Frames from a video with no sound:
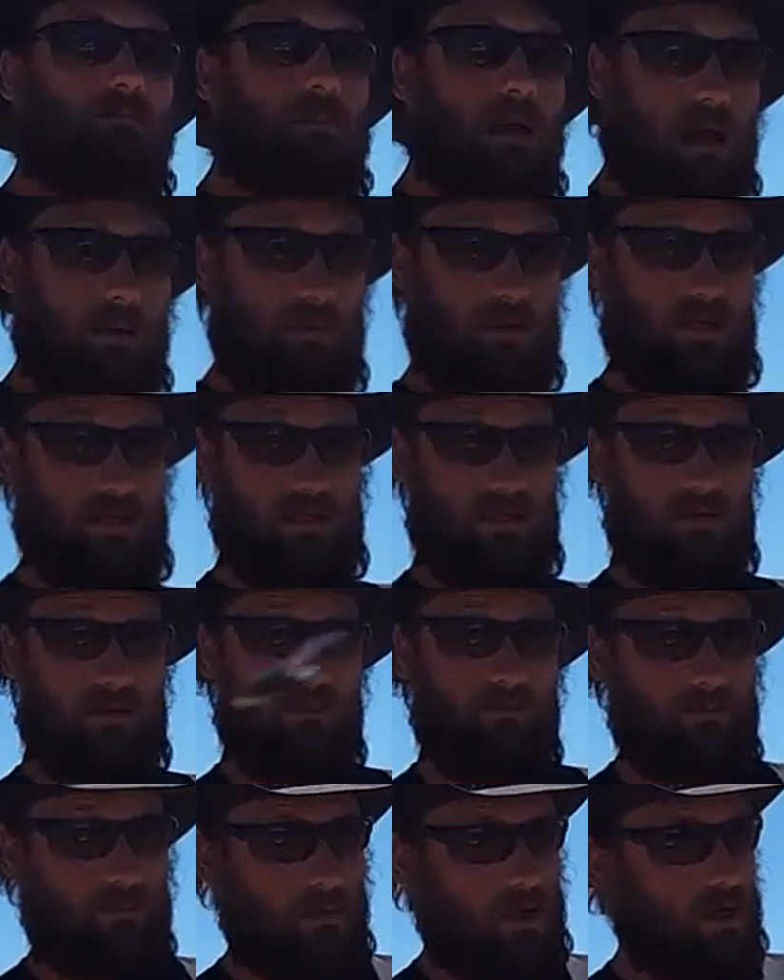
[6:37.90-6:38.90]
babies.
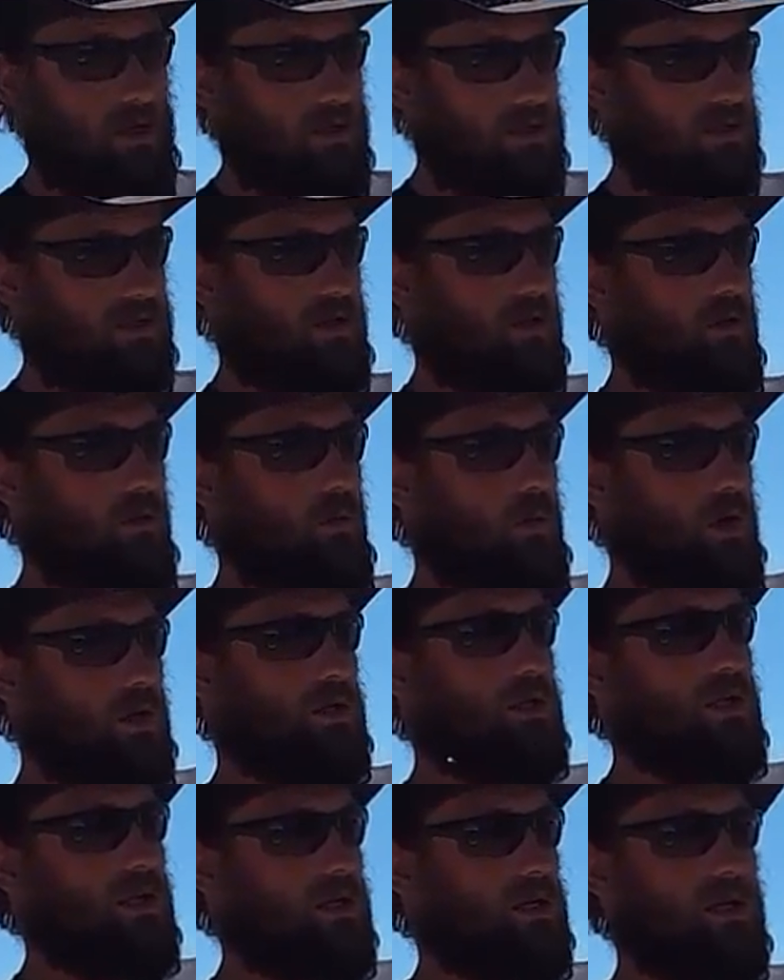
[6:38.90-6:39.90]
So
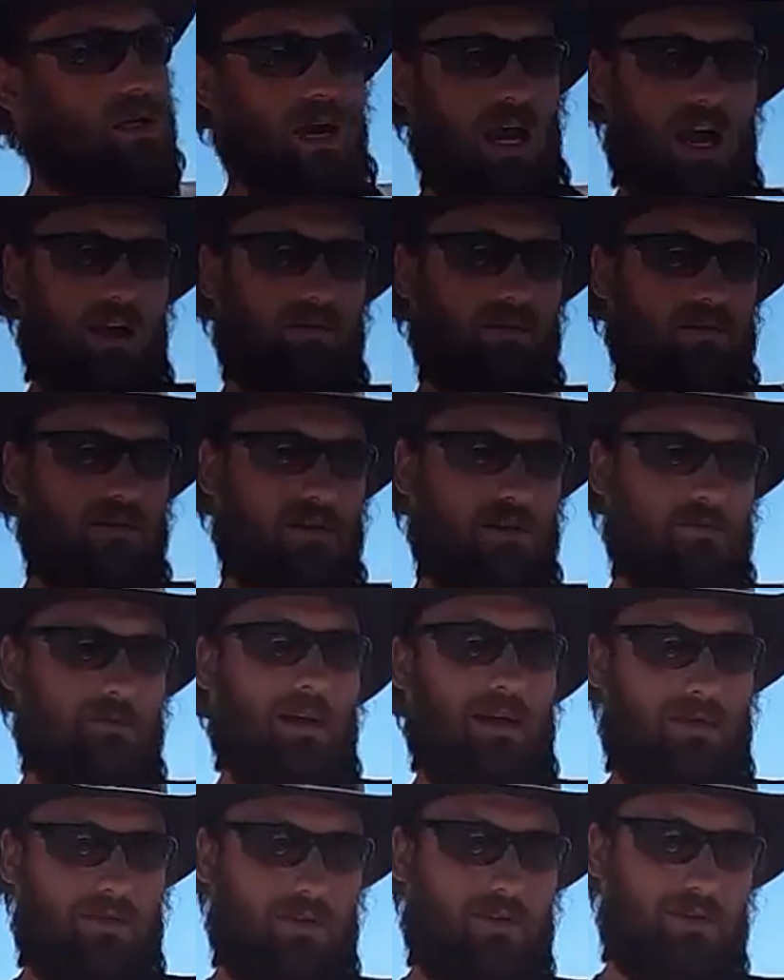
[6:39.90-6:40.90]
1 litter averages
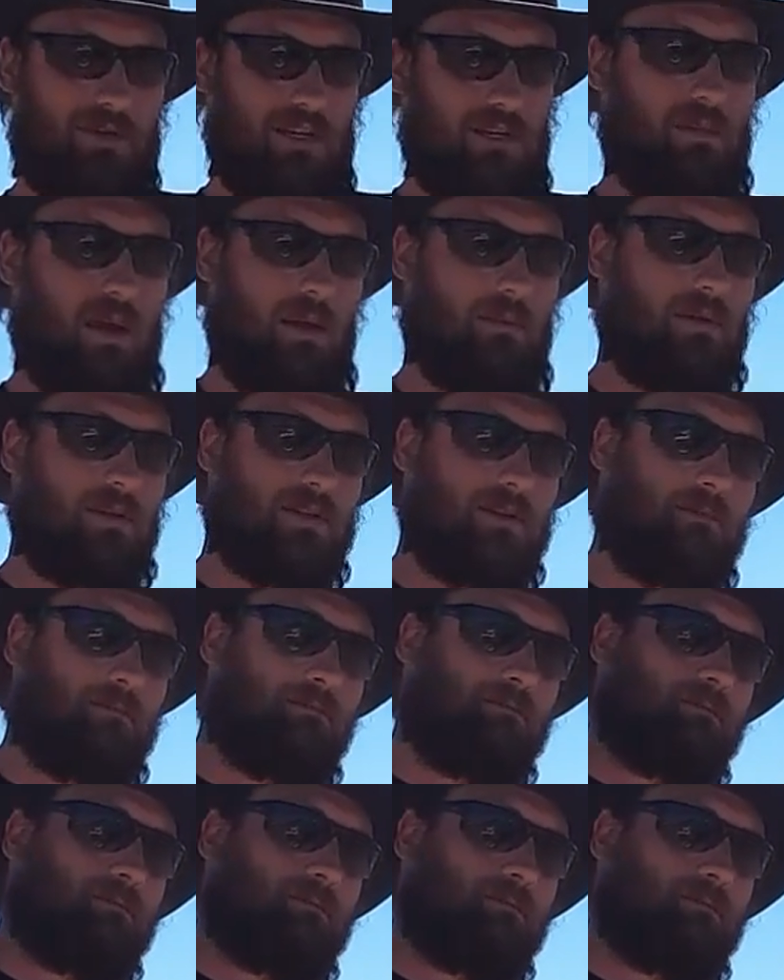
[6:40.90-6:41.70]
about 13 babies.